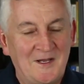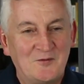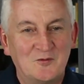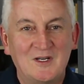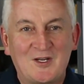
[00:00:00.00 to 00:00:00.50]

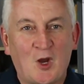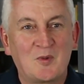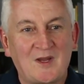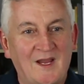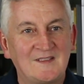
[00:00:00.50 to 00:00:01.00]
really
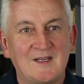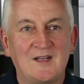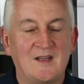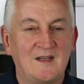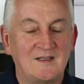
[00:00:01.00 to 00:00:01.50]
complicated
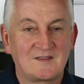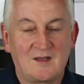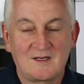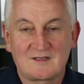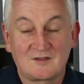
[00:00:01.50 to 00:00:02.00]
and it's
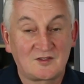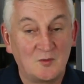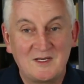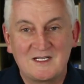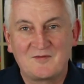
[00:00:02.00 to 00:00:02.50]
like so
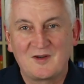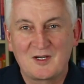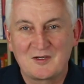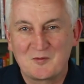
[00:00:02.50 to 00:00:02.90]
many different